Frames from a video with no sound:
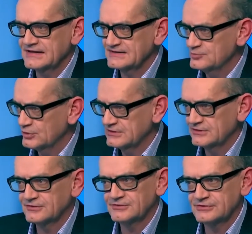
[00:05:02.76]
anti-money
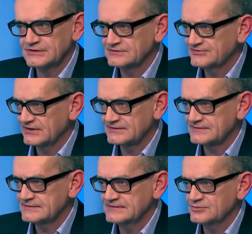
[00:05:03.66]
laundering checks
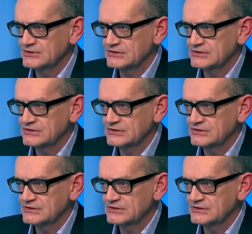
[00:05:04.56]
that need to be